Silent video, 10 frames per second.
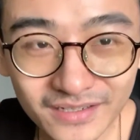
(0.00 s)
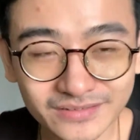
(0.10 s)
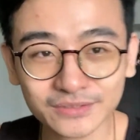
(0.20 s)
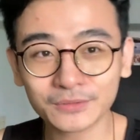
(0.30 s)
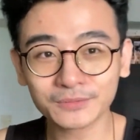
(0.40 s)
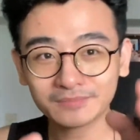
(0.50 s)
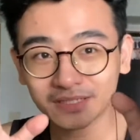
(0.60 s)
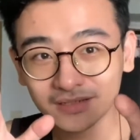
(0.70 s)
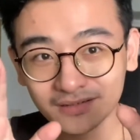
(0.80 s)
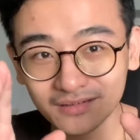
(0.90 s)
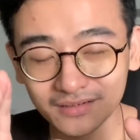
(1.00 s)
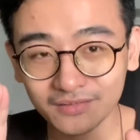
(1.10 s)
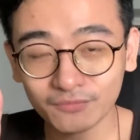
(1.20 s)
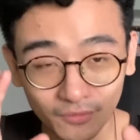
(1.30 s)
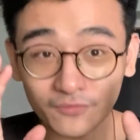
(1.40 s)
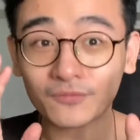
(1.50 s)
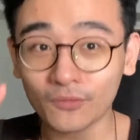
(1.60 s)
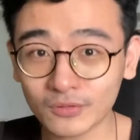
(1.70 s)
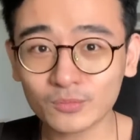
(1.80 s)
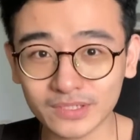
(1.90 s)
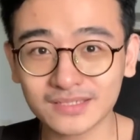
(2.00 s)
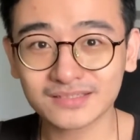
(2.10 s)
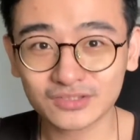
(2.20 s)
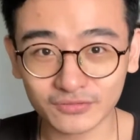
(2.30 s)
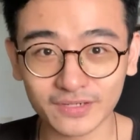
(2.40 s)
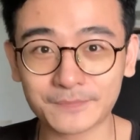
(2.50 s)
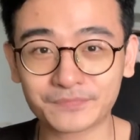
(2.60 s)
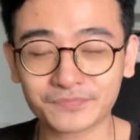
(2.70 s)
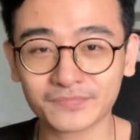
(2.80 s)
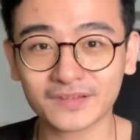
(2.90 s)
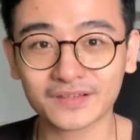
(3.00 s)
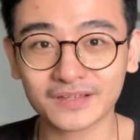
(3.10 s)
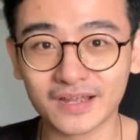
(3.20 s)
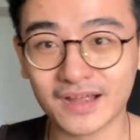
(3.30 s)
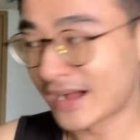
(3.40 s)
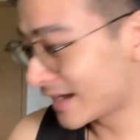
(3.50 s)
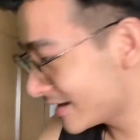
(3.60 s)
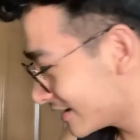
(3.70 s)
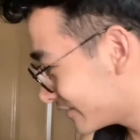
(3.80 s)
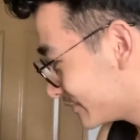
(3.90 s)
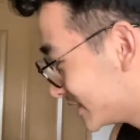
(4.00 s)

So for 4 weeks straight, I have